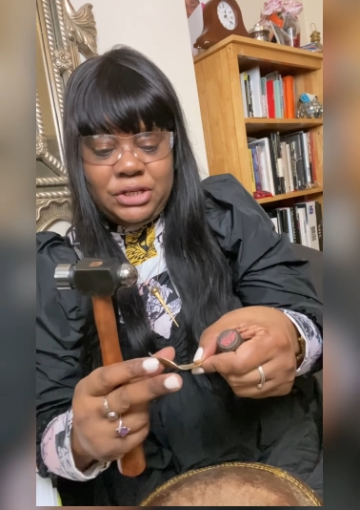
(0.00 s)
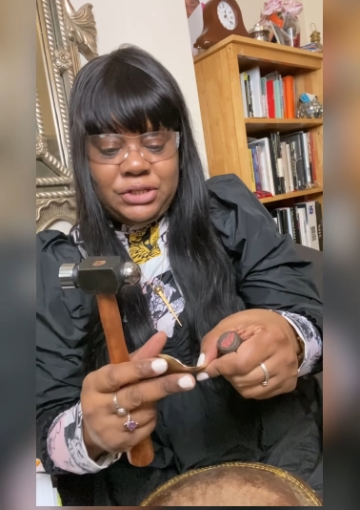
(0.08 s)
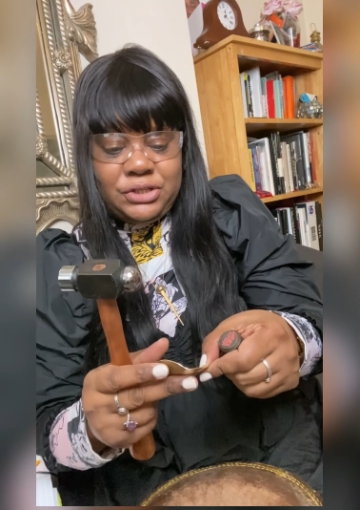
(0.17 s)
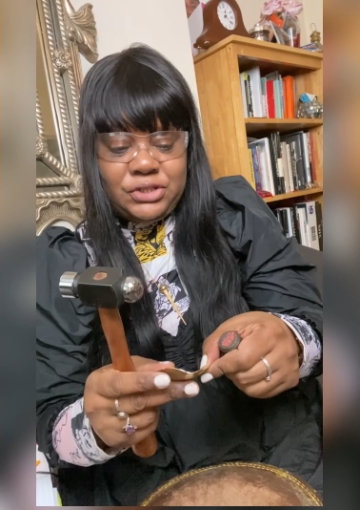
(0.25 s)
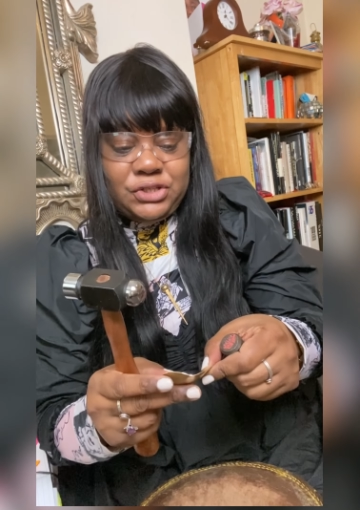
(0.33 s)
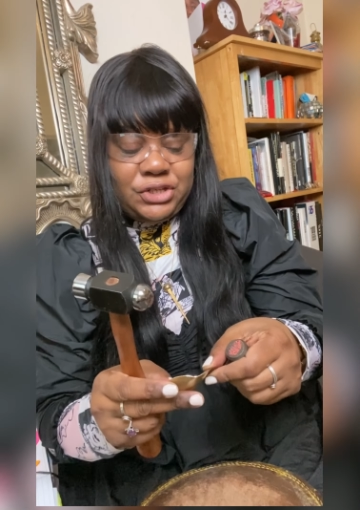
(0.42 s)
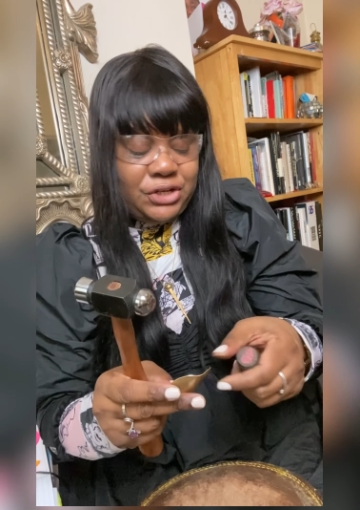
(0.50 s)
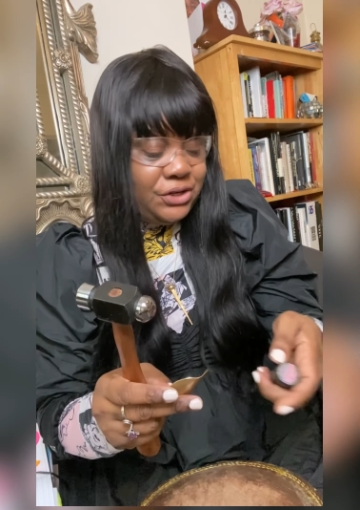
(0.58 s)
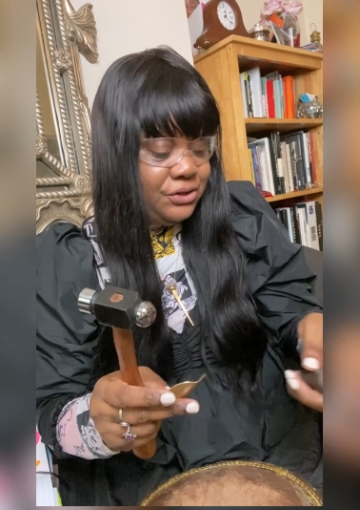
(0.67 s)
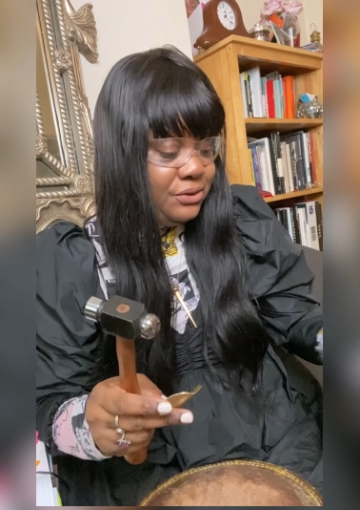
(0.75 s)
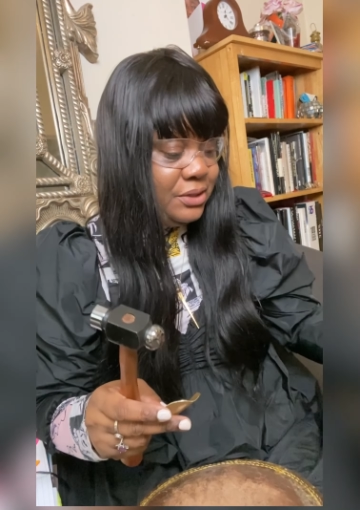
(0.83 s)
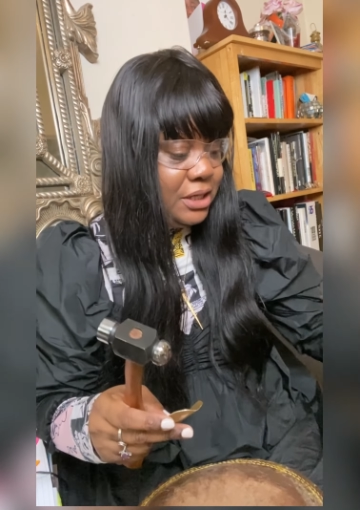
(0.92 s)

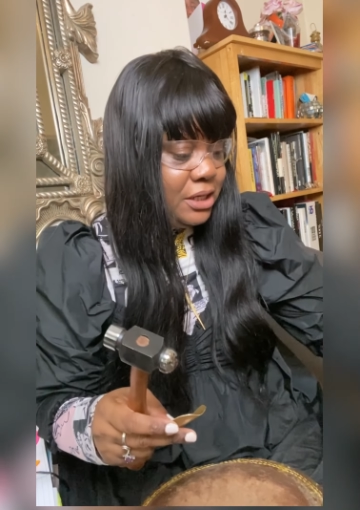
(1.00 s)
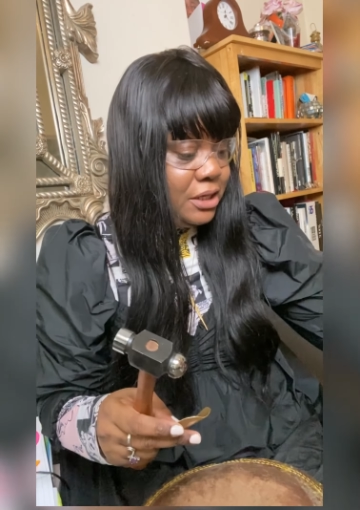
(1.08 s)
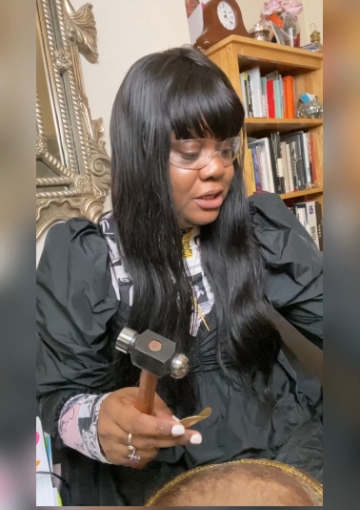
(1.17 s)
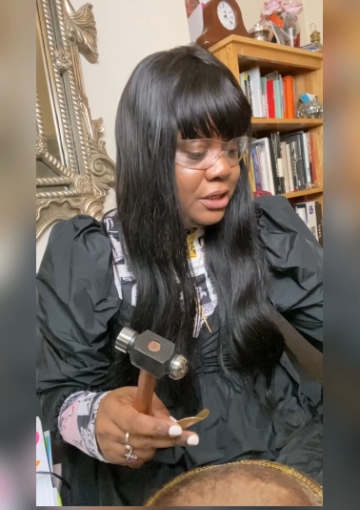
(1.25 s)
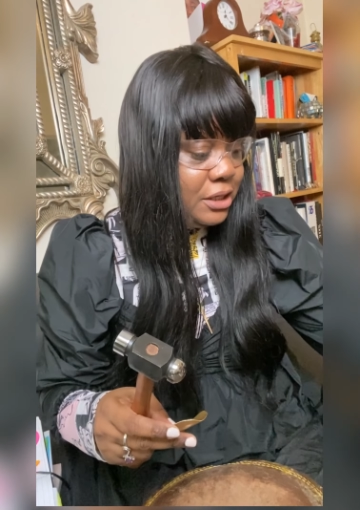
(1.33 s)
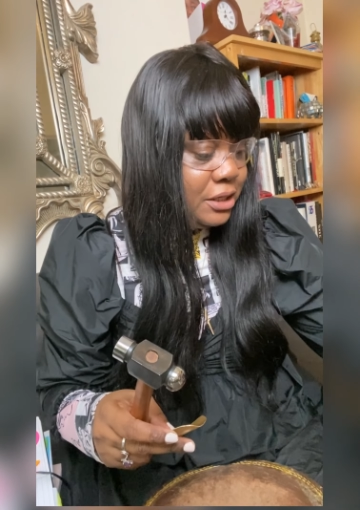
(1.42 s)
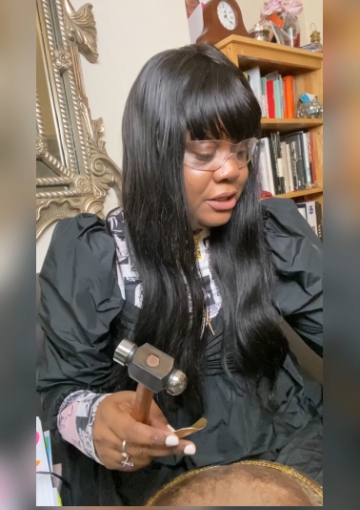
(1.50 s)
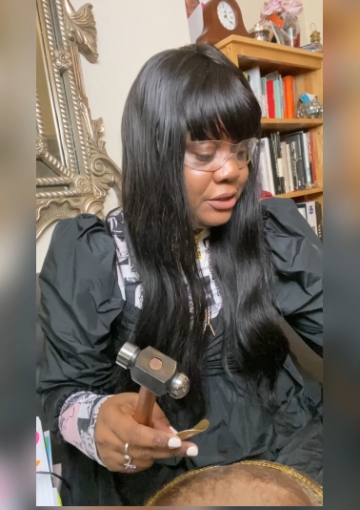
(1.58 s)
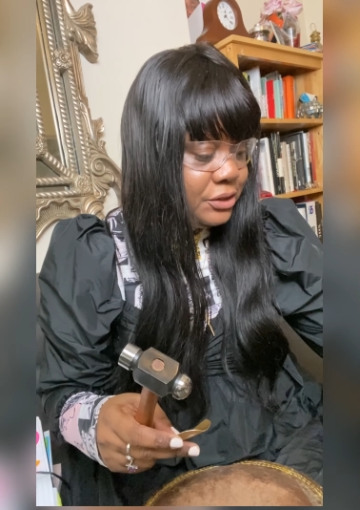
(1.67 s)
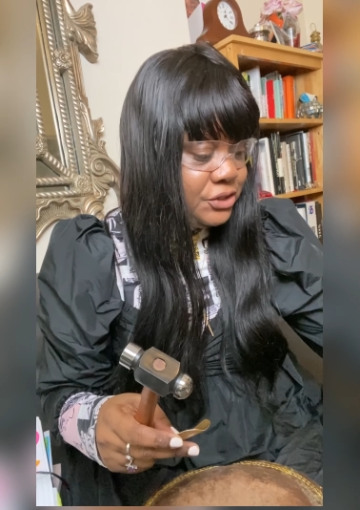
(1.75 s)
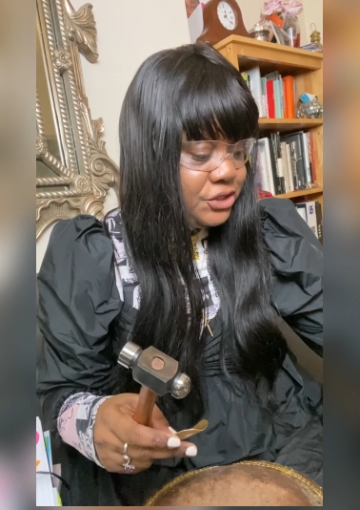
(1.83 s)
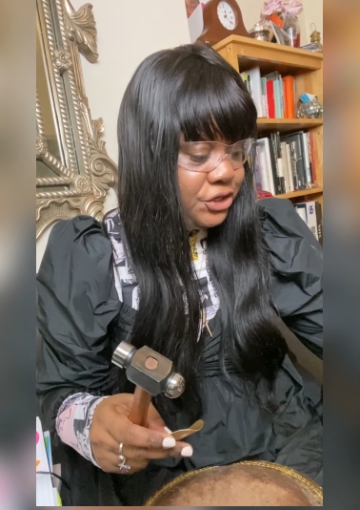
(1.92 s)
So
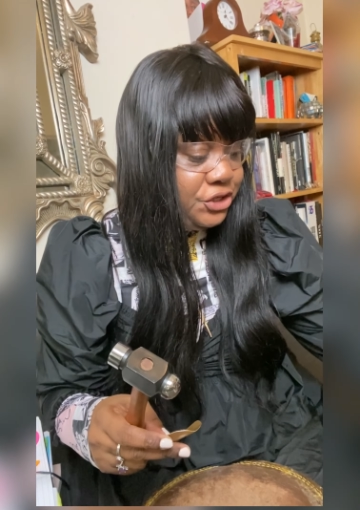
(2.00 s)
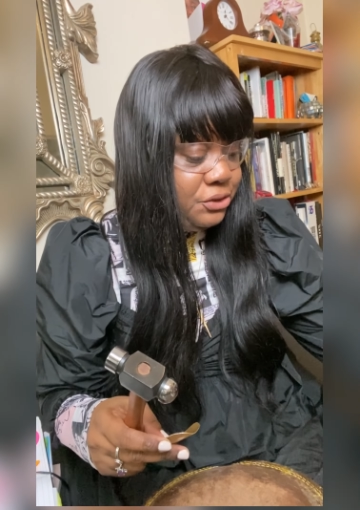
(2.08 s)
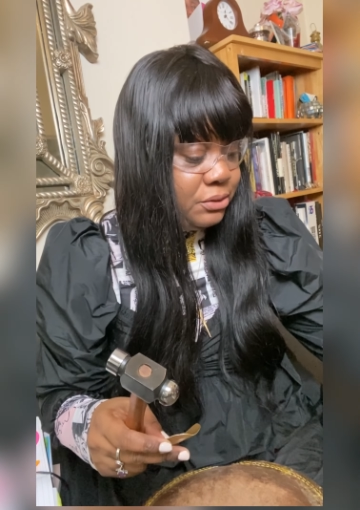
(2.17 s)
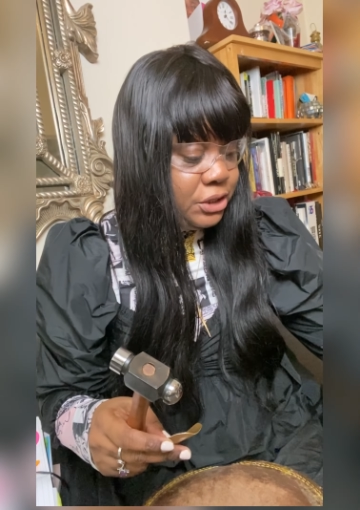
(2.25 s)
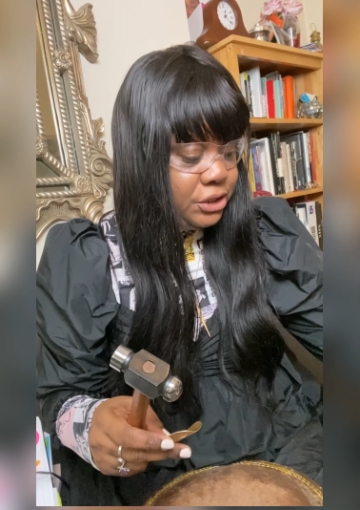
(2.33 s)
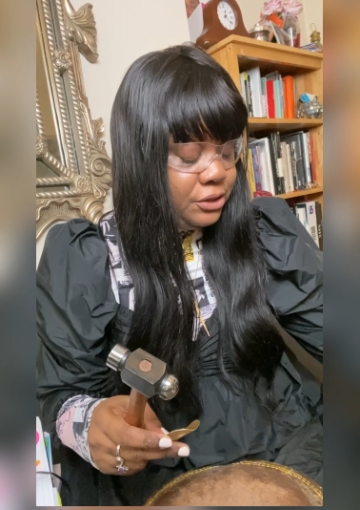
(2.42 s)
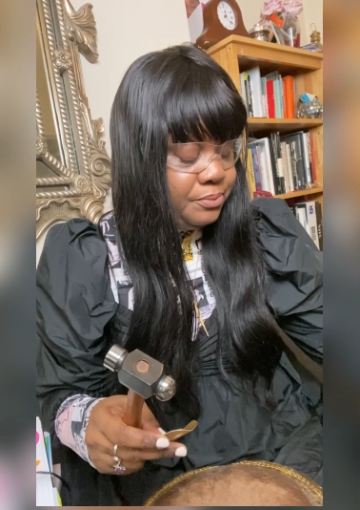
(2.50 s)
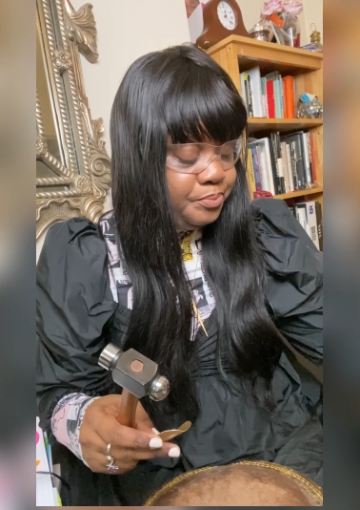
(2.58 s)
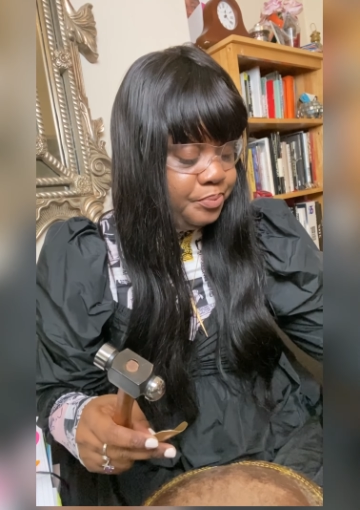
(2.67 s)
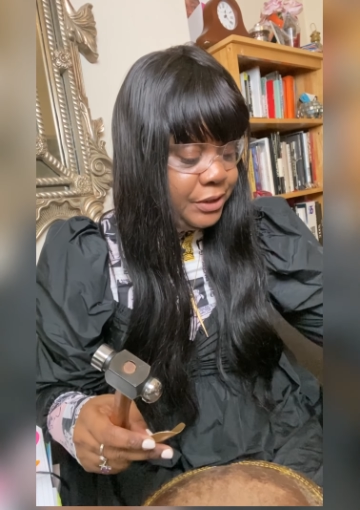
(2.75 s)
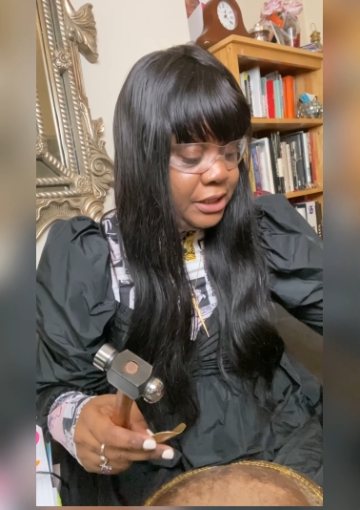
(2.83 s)
you can